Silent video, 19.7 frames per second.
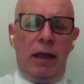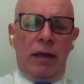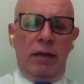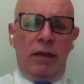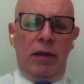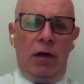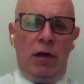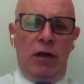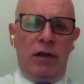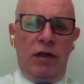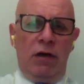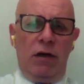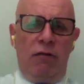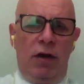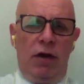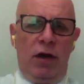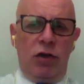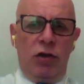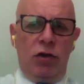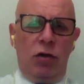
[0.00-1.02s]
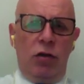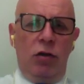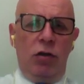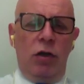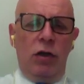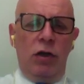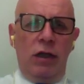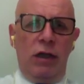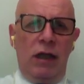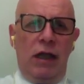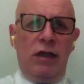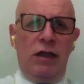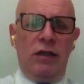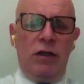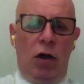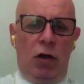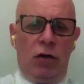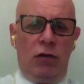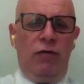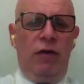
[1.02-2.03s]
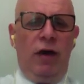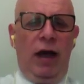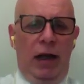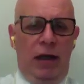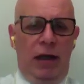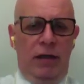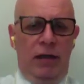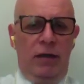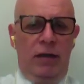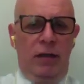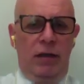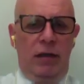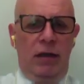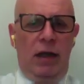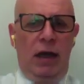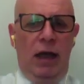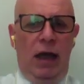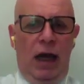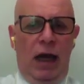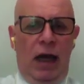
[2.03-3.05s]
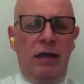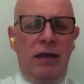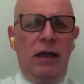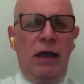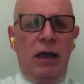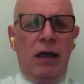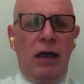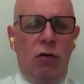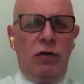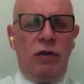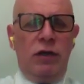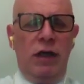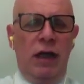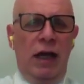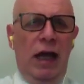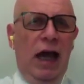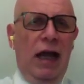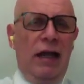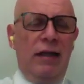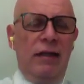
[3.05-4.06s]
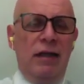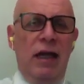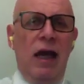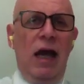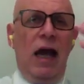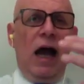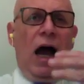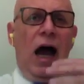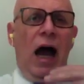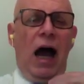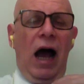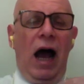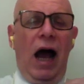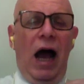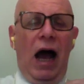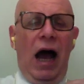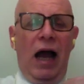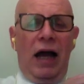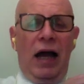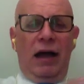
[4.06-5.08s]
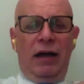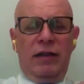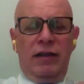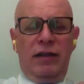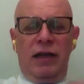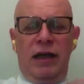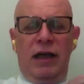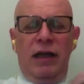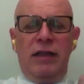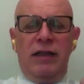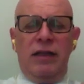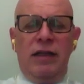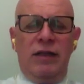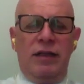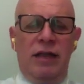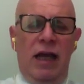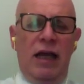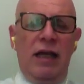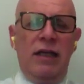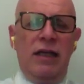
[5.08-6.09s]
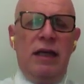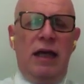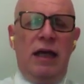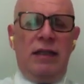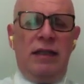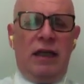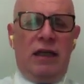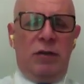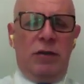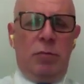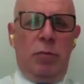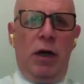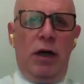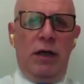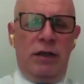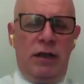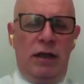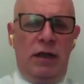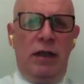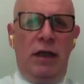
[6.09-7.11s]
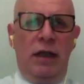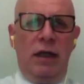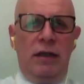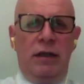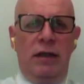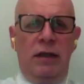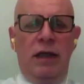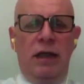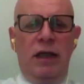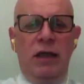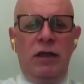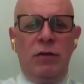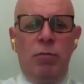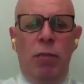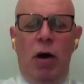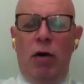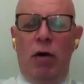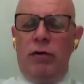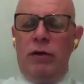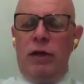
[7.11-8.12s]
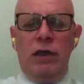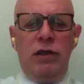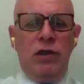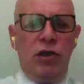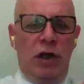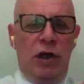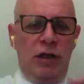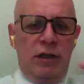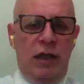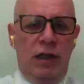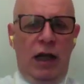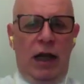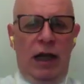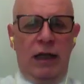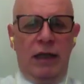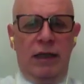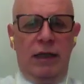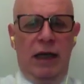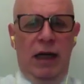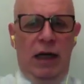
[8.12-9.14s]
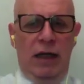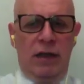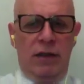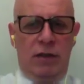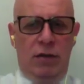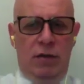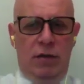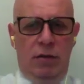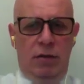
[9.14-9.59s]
reservation is not valid, and you could see, and the state that expressed it is bounded just like the other.